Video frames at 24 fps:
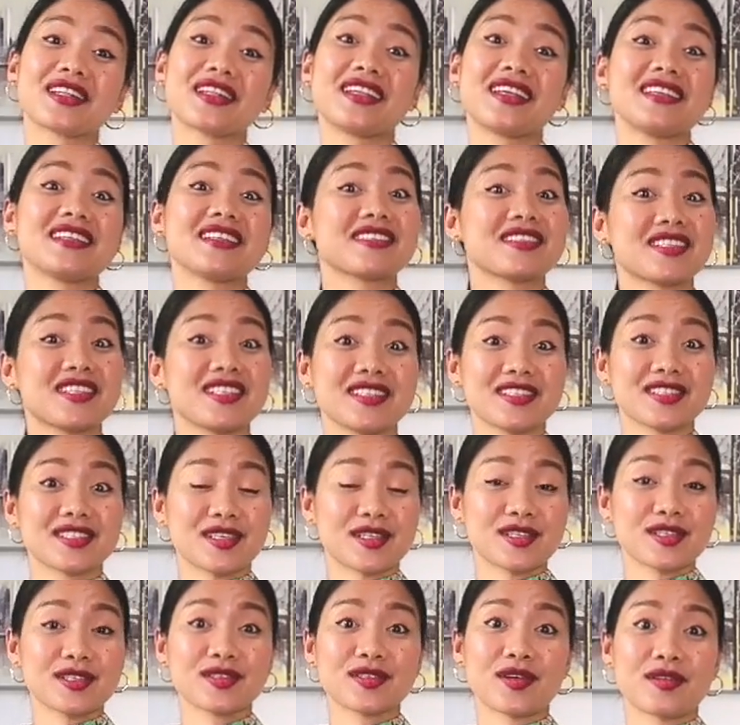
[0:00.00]
These jeans
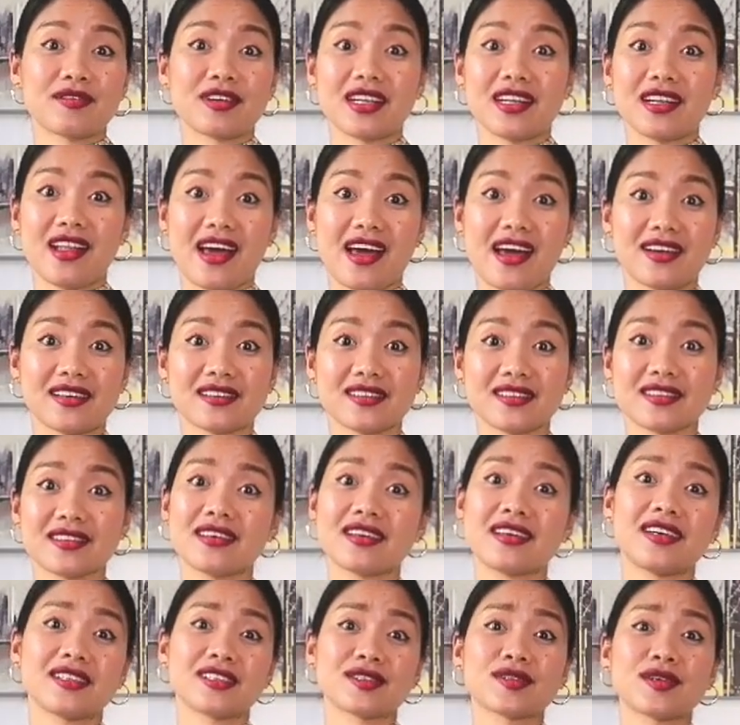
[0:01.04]
are so relaxed.
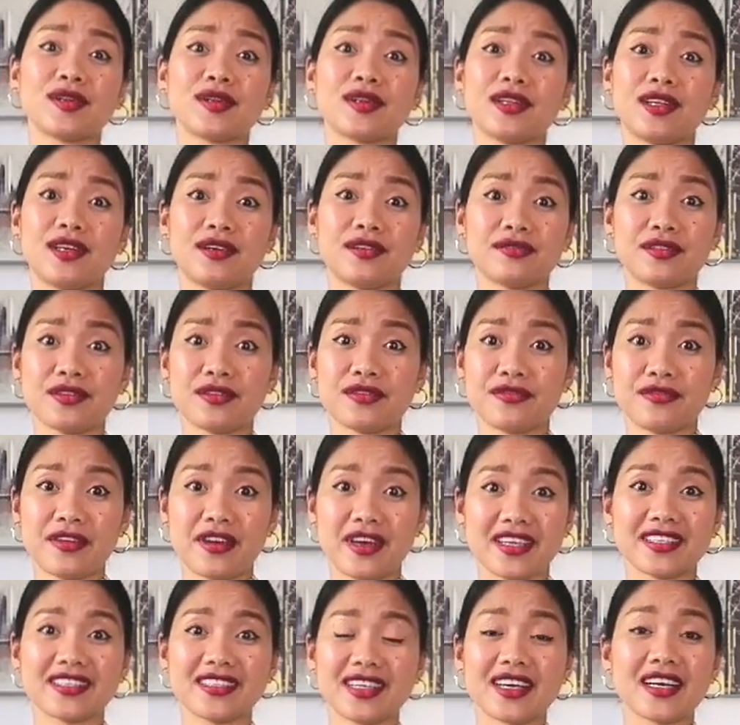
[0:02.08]
I so love the
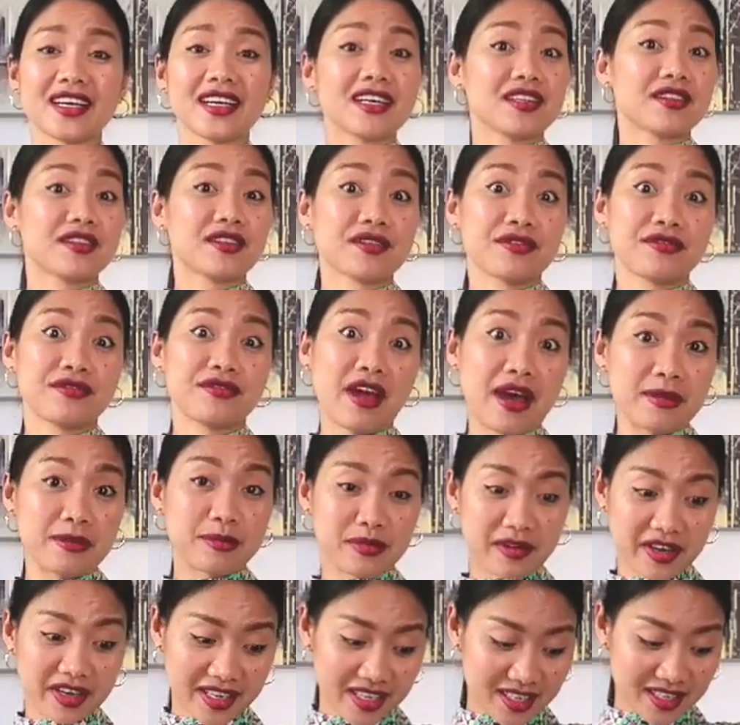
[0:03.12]
fit. The
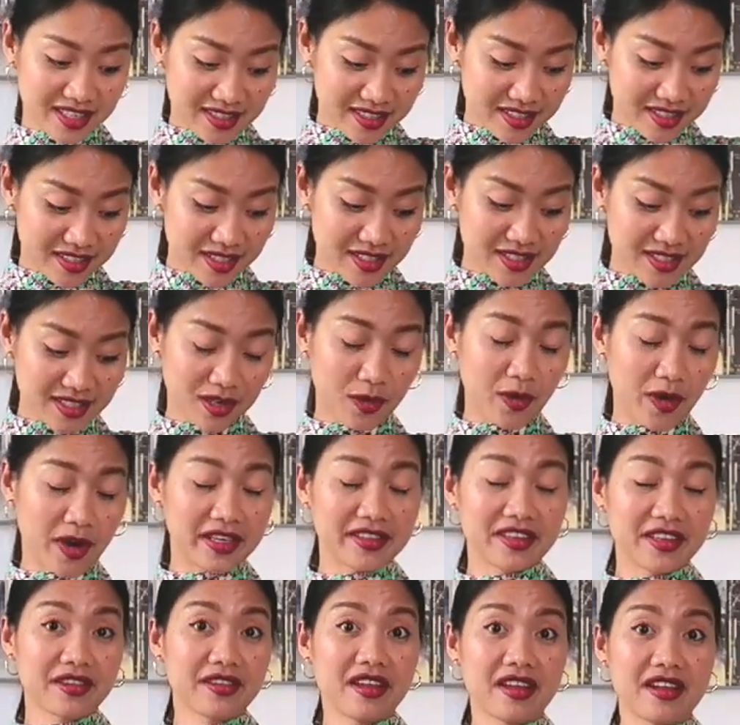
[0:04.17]
fabric is
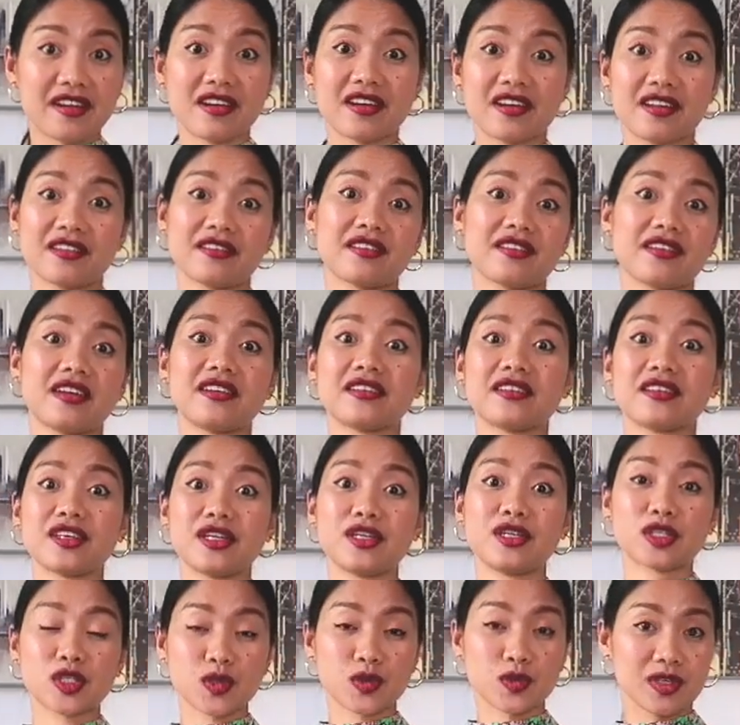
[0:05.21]
quite thinner than
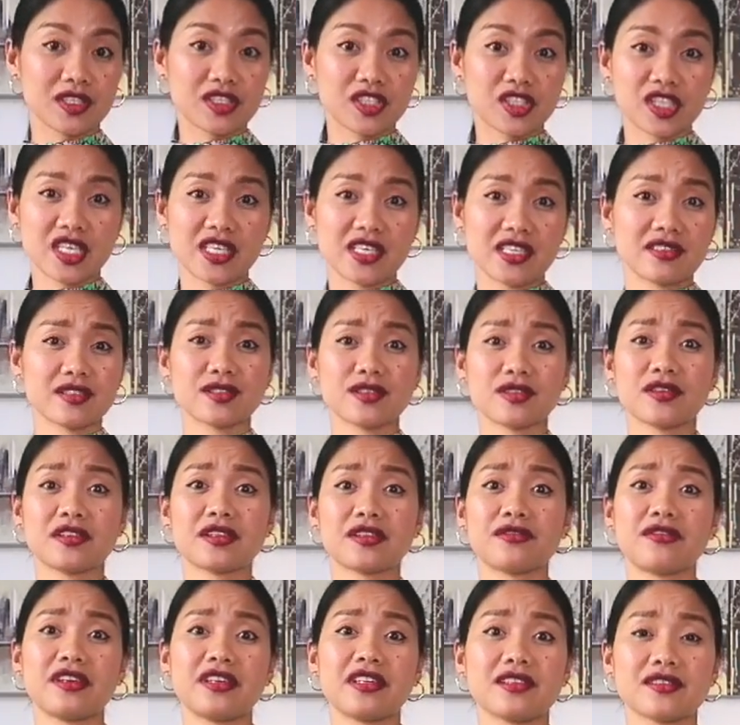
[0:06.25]
the usual jeans, so
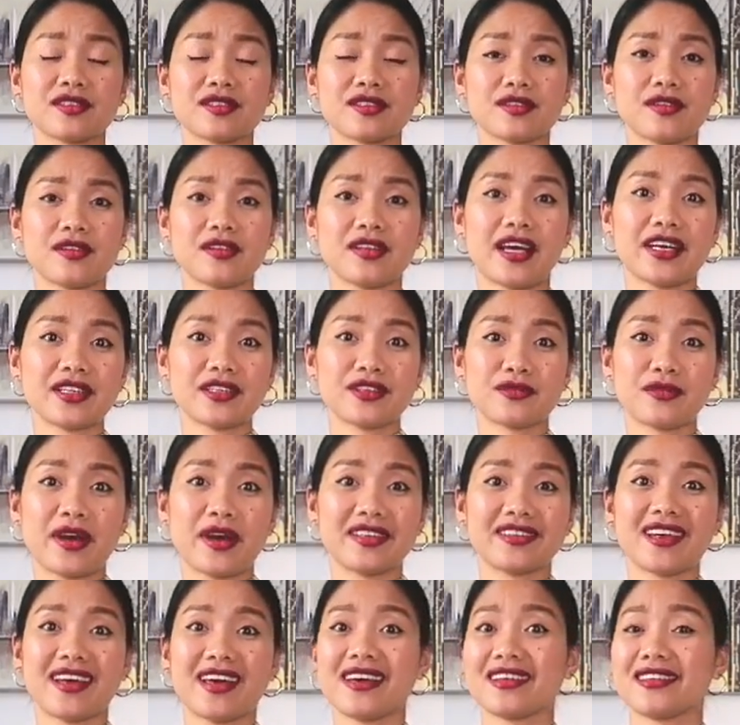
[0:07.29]
it feels so
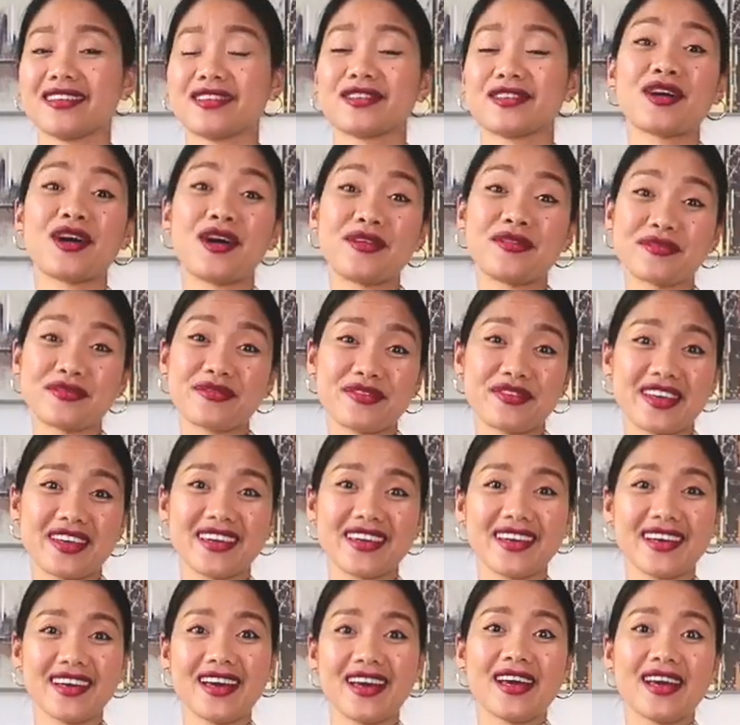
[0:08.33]
lightweight and
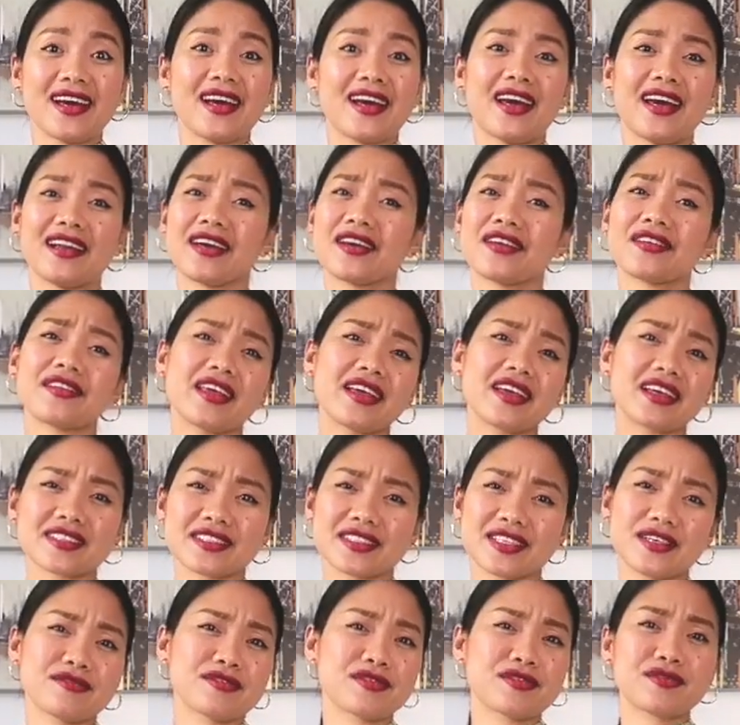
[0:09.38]
comfy, and I think
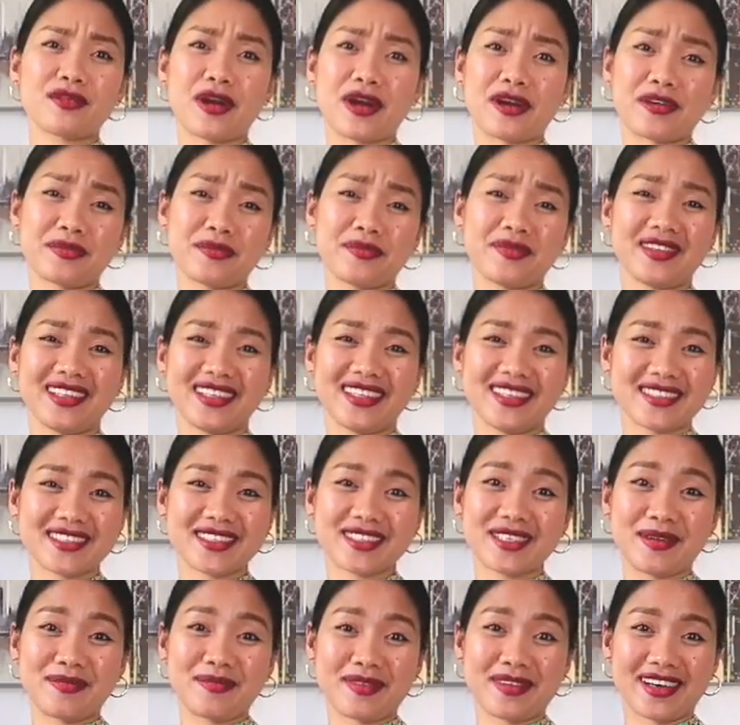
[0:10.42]
it's even wearable
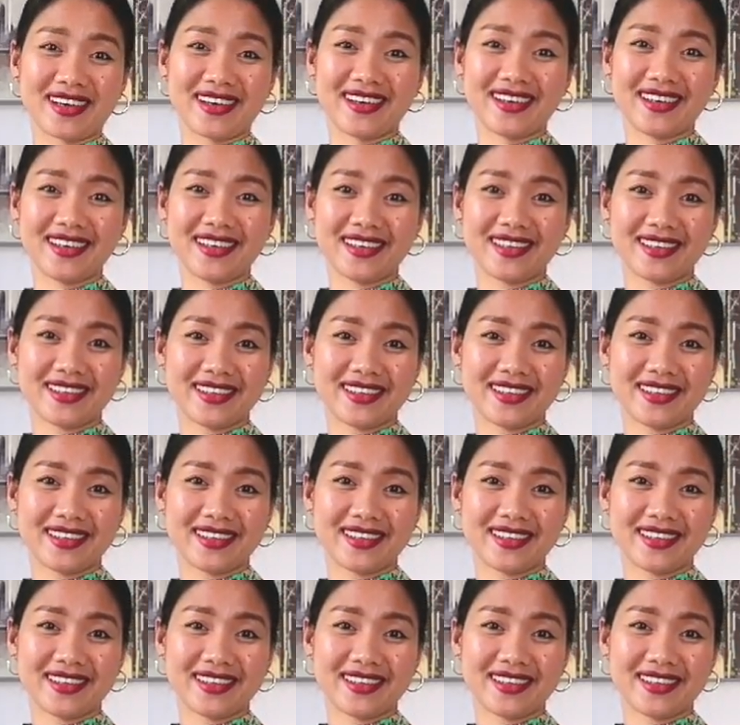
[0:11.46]
in summer.